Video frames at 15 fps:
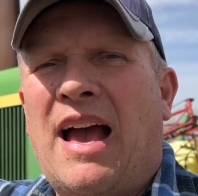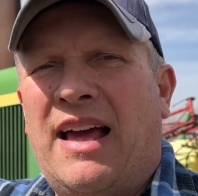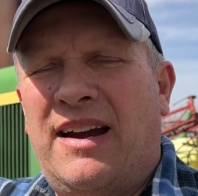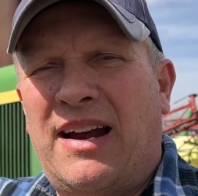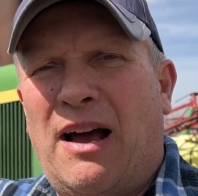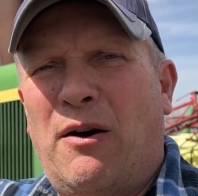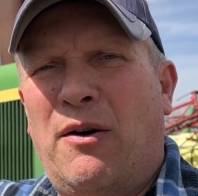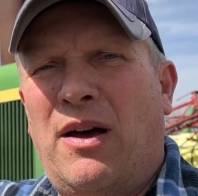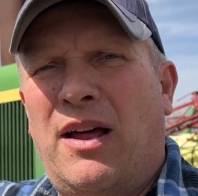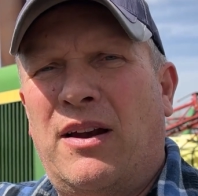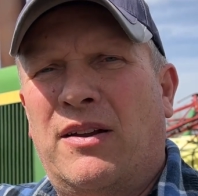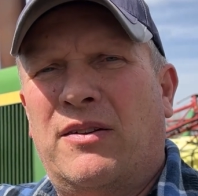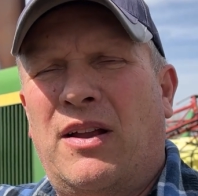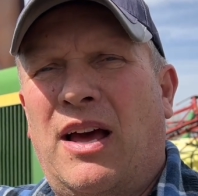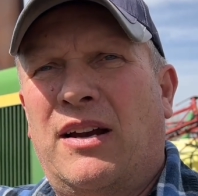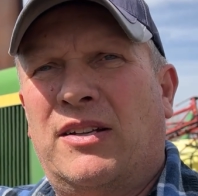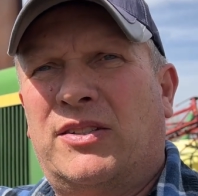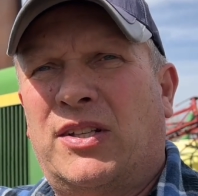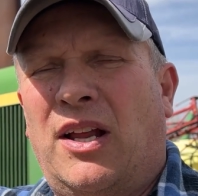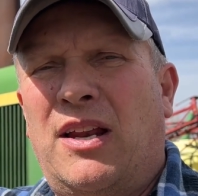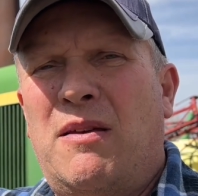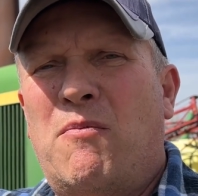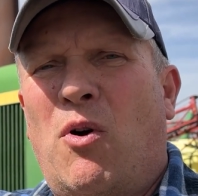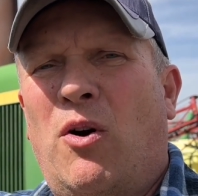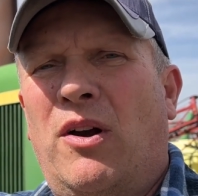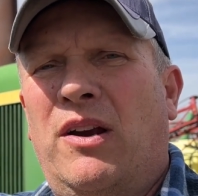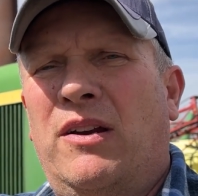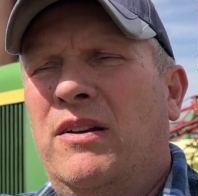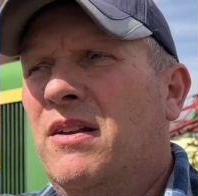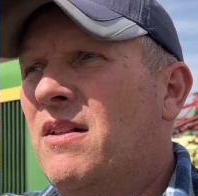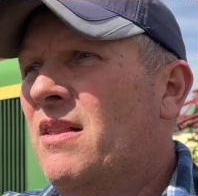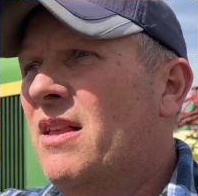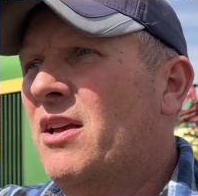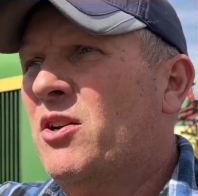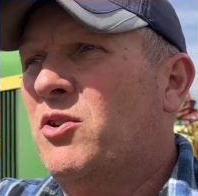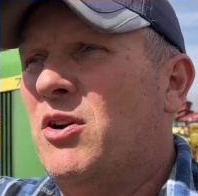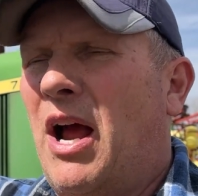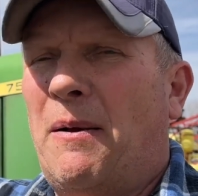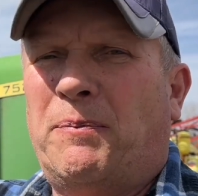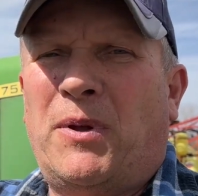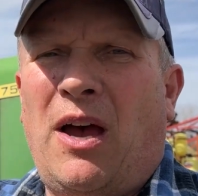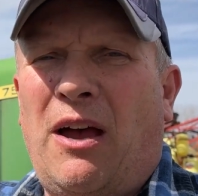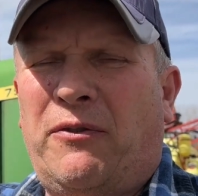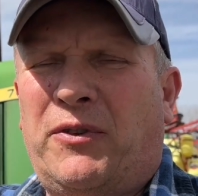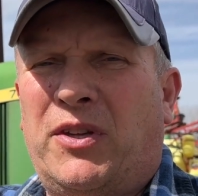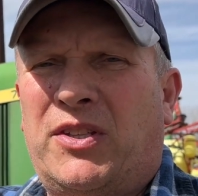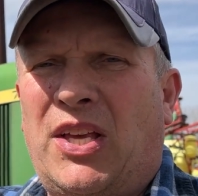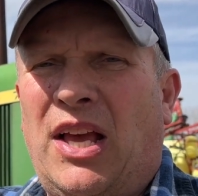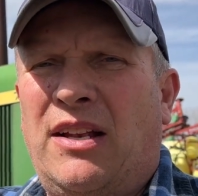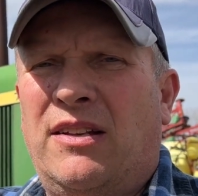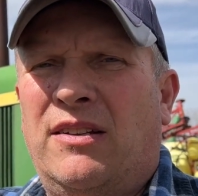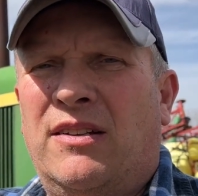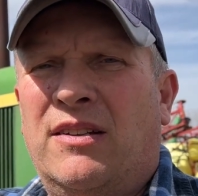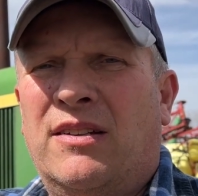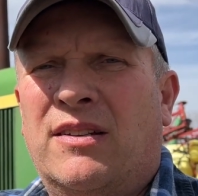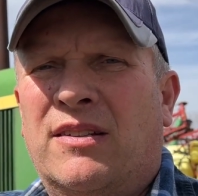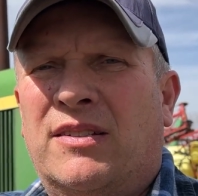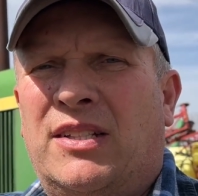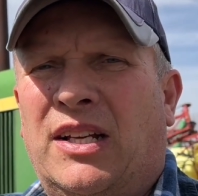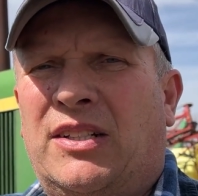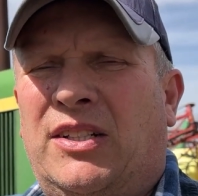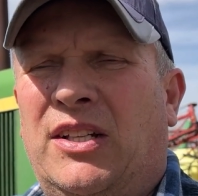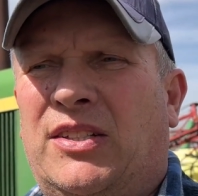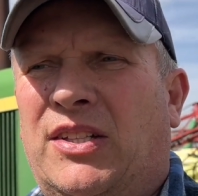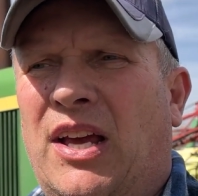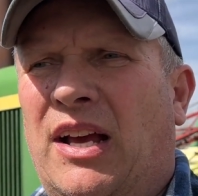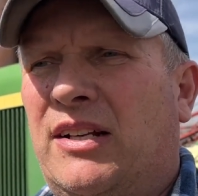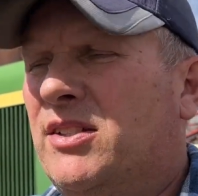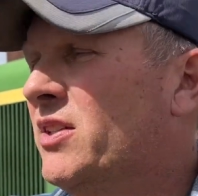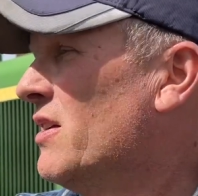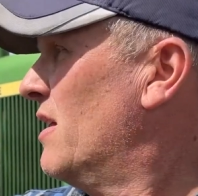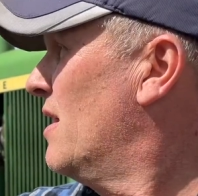Headed out on a Sunday morning, dropped off the 1066,